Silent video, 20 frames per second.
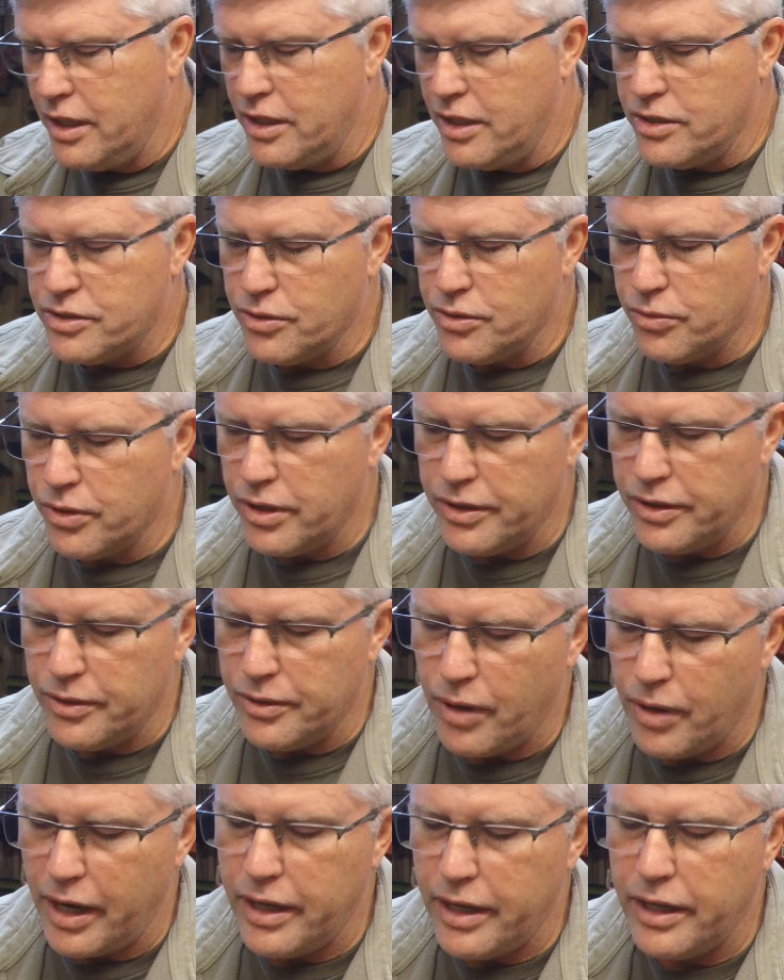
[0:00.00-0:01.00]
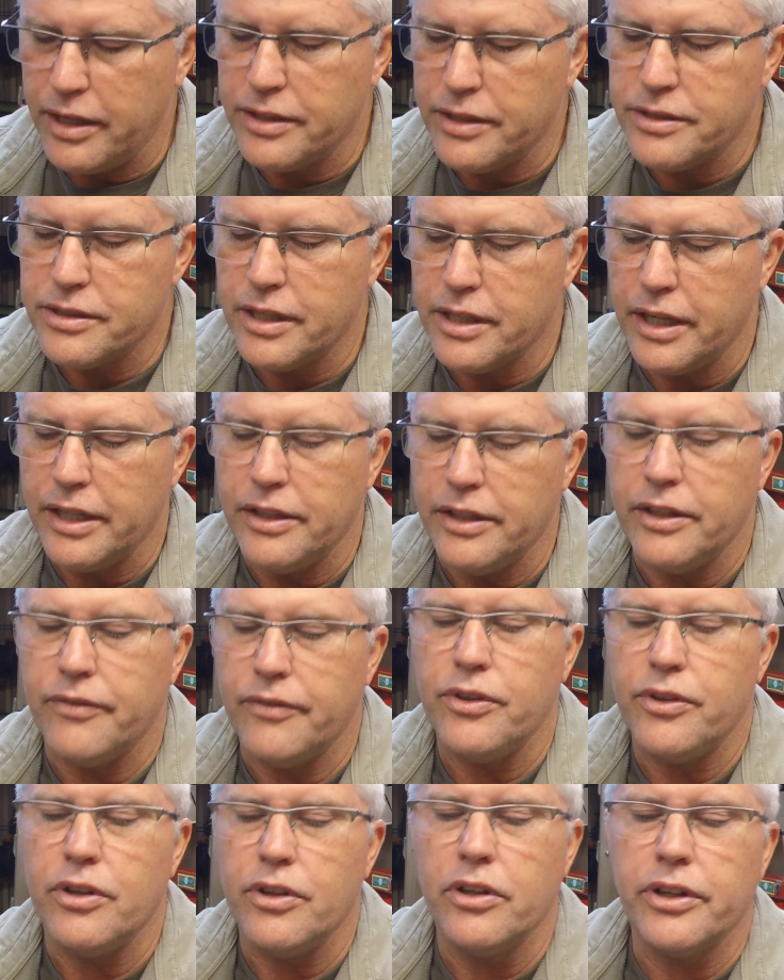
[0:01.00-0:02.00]
So we're on the right-hand side. And if
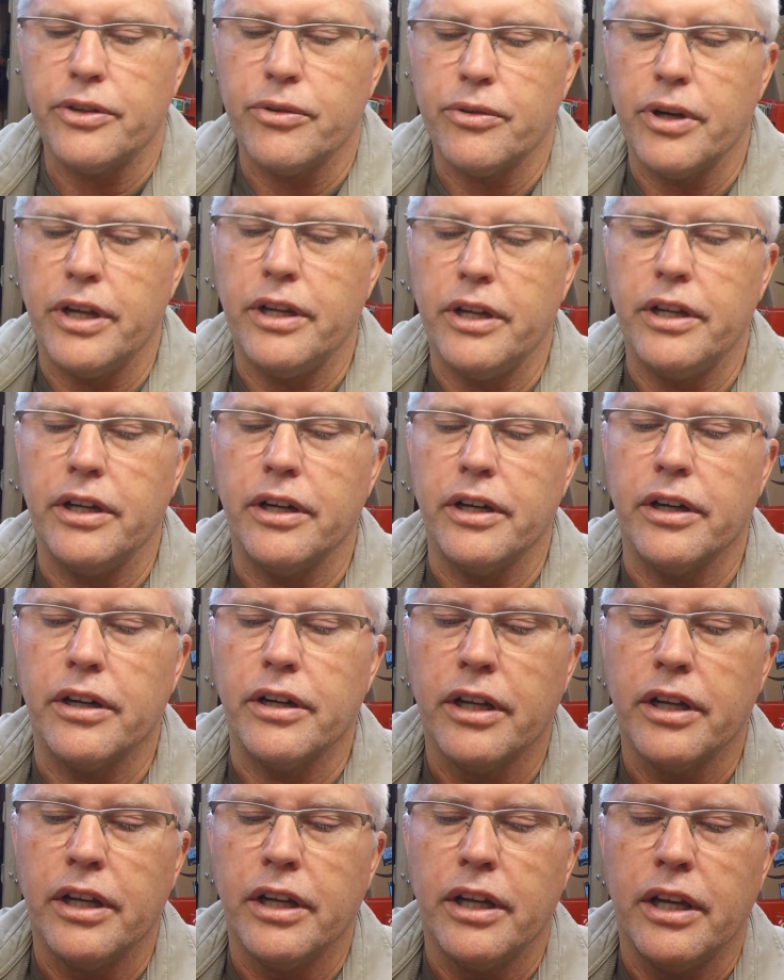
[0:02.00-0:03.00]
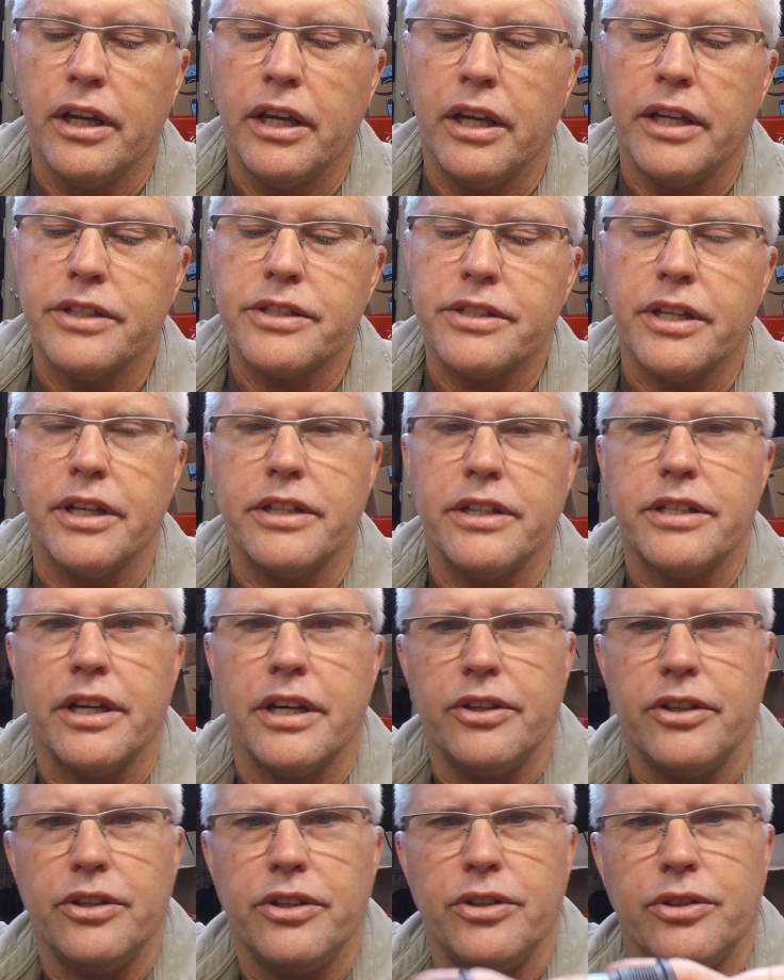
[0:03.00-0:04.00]
you look right here, it's going to
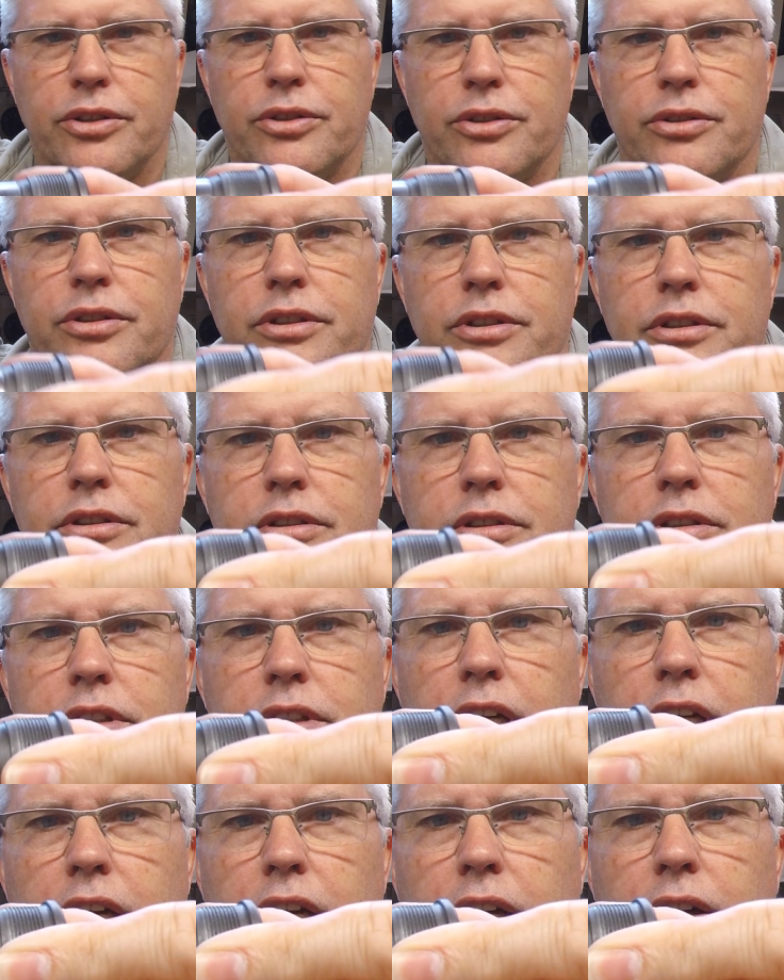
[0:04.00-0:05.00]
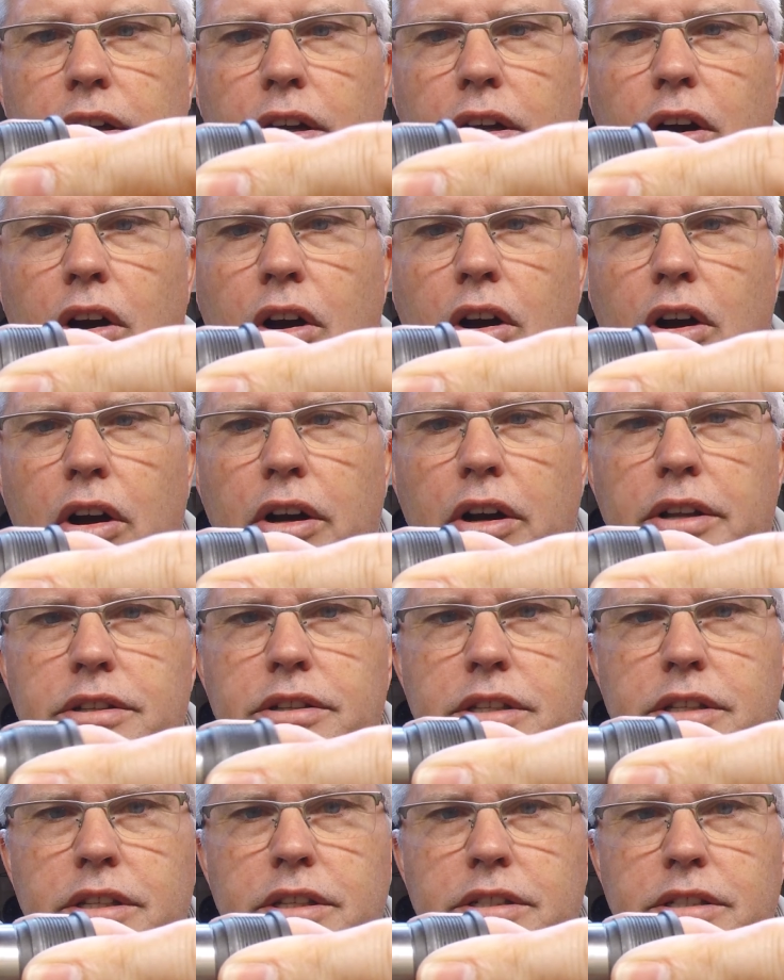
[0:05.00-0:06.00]
tell you R is
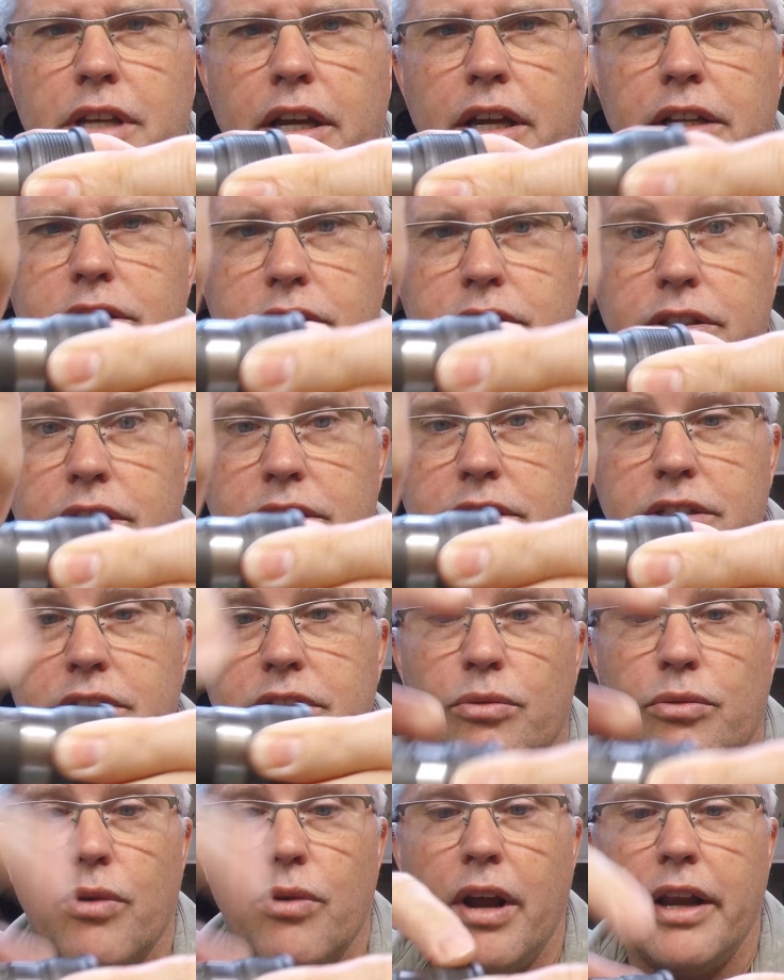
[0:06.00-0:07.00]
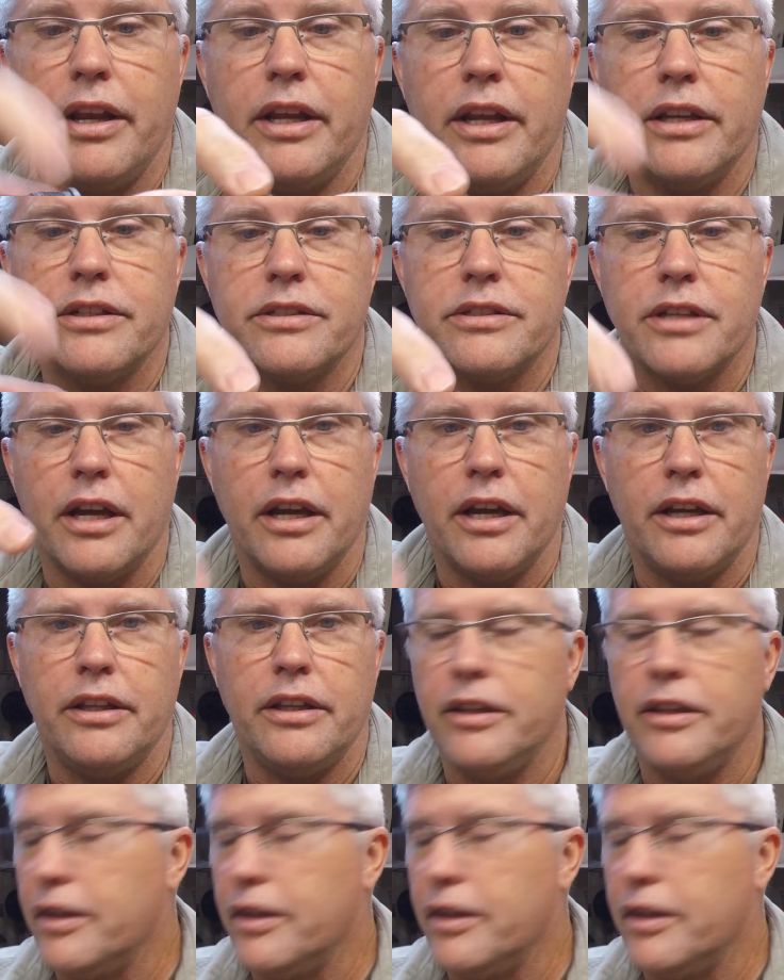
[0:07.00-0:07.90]
this side, so this is the right-hand side.